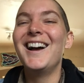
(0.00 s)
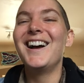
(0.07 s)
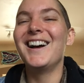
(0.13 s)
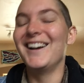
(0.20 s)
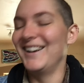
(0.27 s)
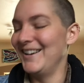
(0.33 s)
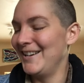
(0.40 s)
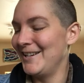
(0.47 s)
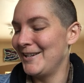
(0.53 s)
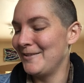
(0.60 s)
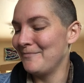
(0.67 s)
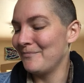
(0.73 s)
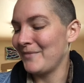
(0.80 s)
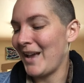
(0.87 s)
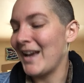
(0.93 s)

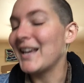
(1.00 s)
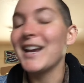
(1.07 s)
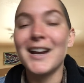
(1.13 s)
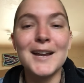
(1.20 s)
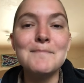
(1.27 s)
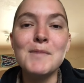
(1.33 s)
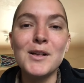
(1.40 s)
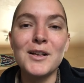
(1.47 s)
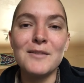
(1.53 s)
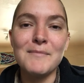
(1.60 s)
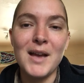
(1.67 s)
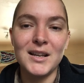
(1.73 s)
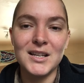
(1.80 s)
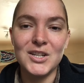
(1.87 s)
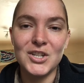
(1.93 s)
I carry milk of
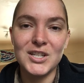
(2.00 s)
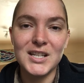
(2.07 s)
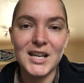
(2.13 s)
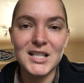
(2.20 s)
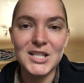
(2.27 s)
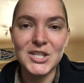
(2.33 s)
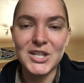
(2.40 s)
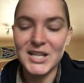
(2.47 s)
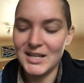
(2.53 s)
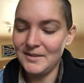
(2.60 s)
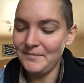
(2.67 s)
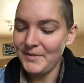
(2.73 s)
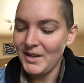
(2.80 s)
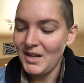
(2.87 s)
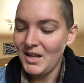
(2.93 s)
magnesia diluted.
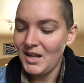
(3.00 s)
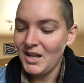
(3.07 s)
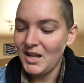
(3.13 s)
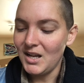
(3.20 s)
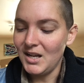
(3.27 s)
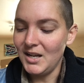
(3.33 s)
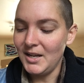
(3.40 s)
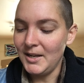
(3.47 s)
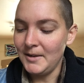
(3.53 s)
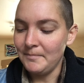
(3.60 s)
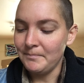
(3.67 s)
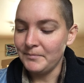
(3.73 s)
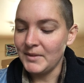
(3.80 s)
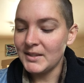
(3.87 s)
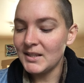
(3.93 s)

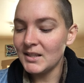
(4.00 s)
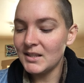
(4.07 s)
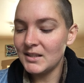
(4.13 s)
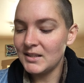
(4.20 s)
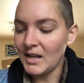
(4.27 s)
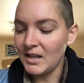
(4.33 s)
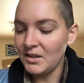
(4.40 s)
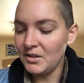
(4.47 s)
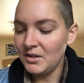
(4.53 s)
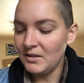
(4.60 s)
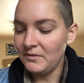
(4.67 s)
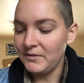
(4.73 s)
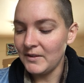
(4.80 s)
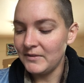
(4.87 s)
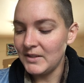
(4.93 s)
This is diluted
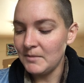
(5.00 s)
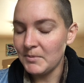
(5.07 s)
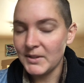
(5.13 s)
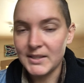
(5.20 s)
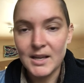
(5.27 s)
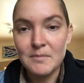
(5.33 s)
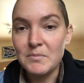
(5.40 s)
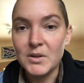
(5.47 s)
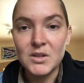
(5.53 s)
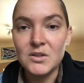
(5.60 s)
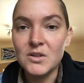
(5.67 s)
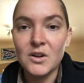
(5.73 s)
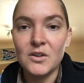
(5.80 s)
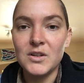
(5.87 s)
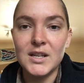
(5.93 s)
50%, but you
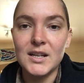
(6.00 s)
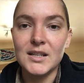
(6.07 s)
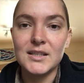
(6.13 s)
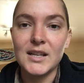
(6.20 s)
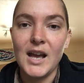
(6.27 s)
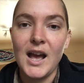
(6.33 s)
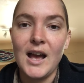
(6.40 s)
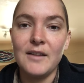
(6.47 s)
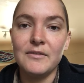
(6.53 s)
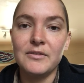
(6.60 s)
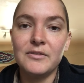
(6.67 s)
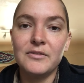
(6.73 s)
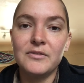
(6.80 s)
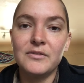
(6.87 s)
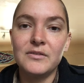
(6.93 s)
don't need it to have
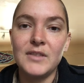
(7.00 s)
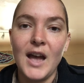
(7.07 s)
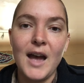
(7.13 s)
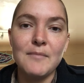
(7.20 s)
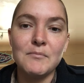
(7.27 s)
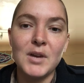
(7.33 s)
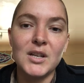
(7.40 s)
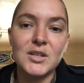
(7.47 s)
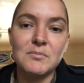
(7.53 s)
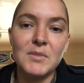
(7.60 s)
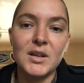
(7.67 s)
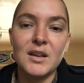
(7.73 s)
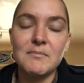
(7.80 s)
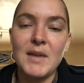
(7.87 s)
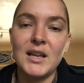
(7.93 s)
that much
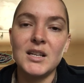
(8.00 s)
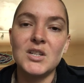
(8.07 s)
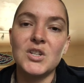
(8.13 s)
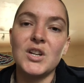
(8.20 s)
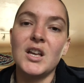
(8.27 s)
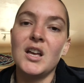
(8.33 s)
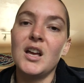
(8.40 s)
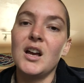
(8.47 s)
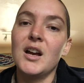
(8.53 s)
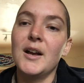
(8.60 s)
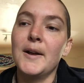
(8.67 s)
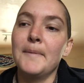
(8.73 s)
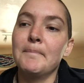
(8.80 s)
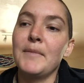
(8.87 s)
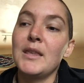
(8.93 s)
milk of magnesia.
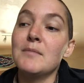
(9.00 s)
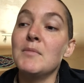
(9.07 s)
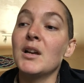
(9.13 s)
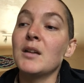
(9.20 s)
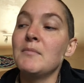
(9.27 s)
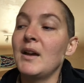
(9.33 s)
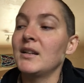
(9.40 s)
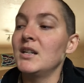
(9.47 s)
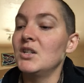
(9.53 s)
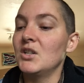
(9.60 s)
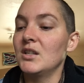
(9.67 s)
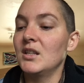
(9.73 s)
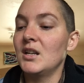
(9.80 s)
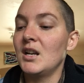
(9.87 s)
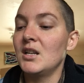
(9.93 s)
And the milk of magnesia
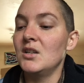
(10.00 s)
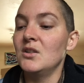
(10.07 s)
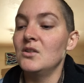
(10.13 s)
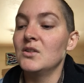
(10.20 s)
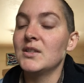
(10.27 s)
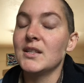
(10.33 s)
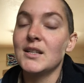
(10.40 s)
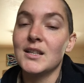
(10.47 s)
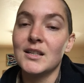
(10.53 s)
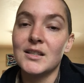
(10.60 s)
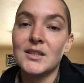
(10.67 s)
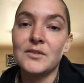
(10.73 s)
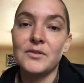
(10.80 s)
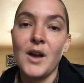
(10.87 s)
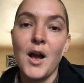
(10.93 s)
that I use
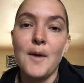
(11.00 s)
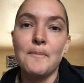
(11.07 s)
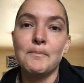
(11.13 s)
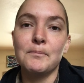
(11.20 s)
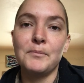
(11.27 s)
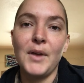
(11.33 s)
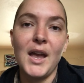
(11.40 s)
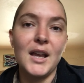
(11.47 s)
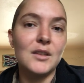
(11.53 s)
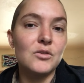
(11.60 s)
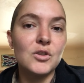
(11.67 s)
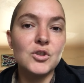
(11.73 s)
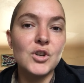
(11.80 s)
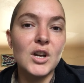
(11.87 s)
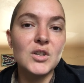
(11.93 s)
is from like
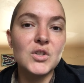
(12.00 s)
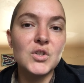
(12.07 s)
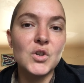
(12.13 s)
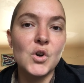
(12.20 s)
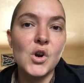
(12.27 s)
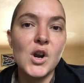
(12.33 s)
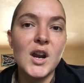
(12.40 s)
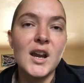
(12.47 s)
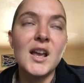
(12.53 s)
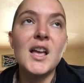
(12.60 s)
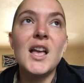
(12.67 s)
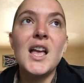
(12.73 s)
the drugstore.